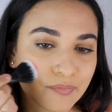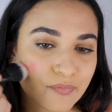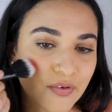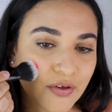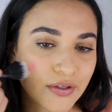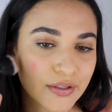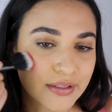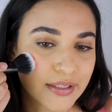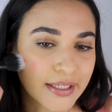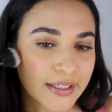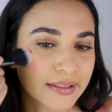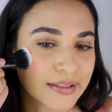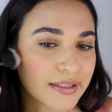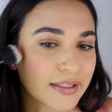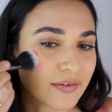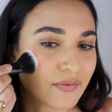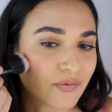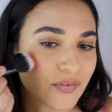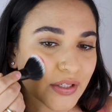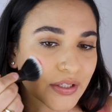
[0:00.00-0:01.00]
Very
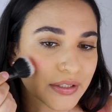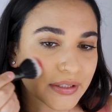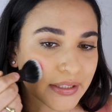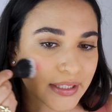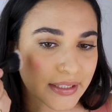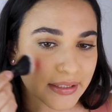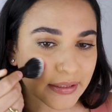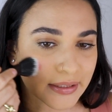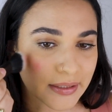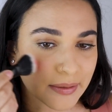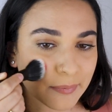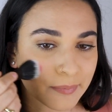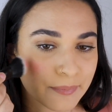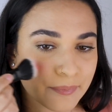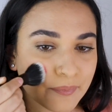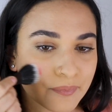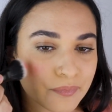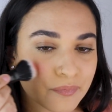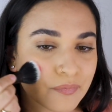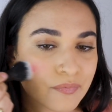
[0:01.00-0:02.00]
lightly, very lightly.
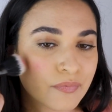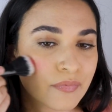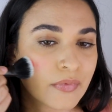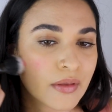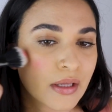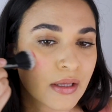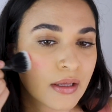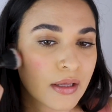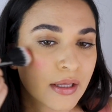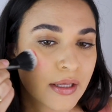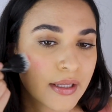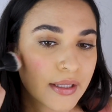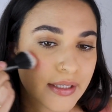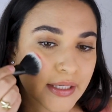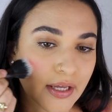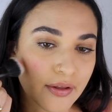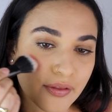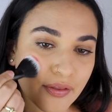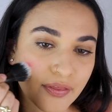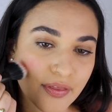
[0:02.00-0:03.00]

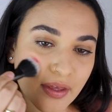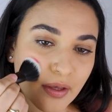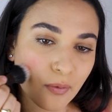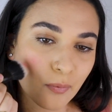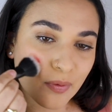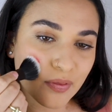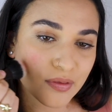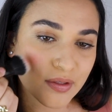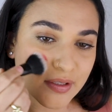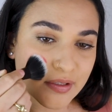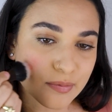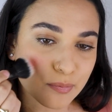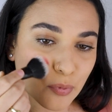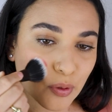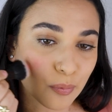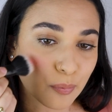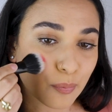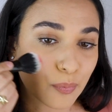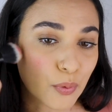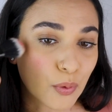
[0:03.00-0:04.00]
Now the thing with these
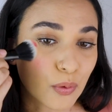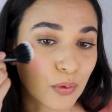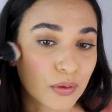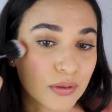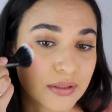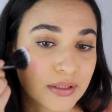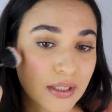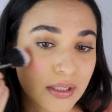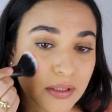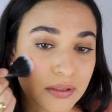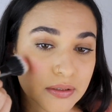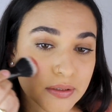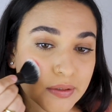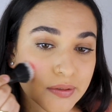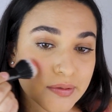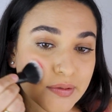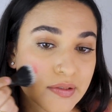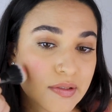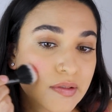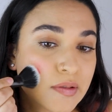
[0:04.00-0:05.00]
more bold
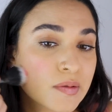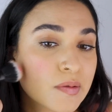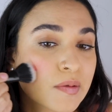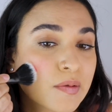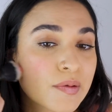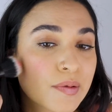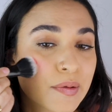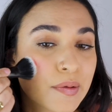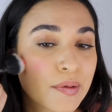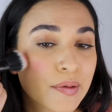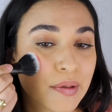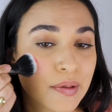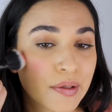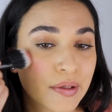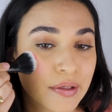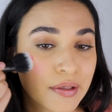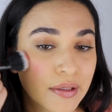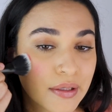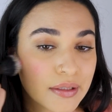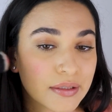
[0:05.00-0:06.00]
colors,
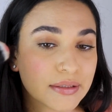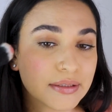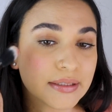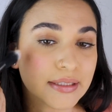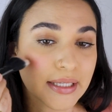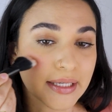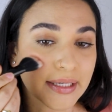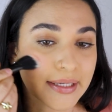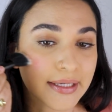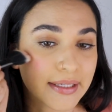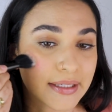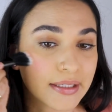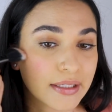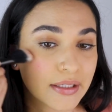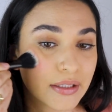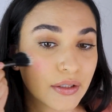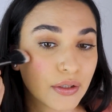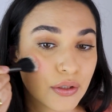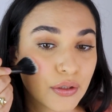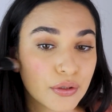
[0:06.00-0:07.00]

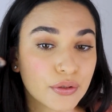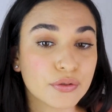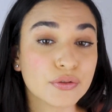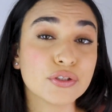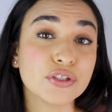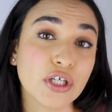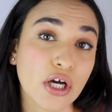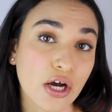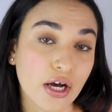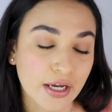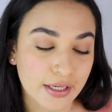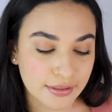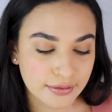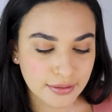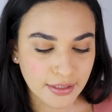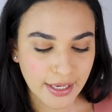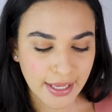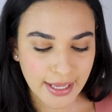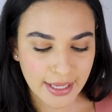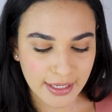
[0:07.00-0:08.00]
like
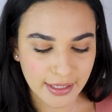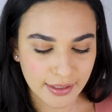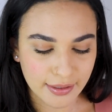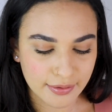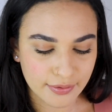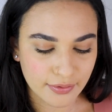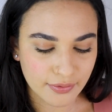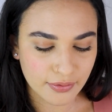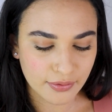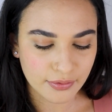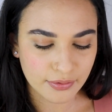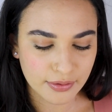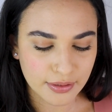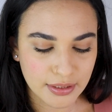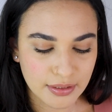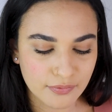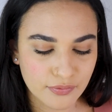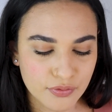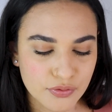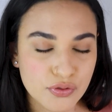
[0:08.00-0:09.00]
Dawn and
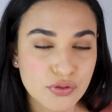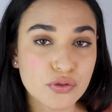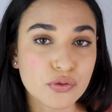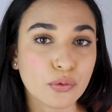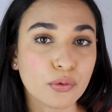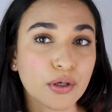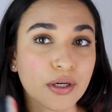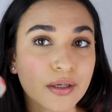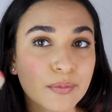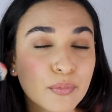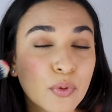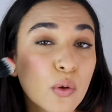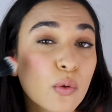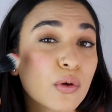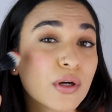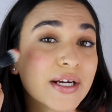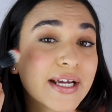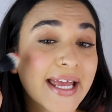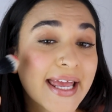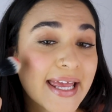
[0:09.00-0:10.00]
even Storm
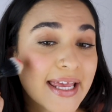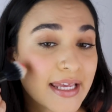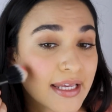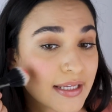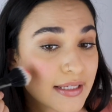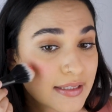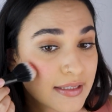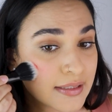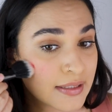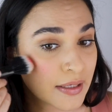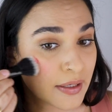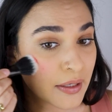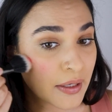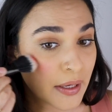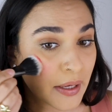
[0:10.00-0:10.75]
or Haze,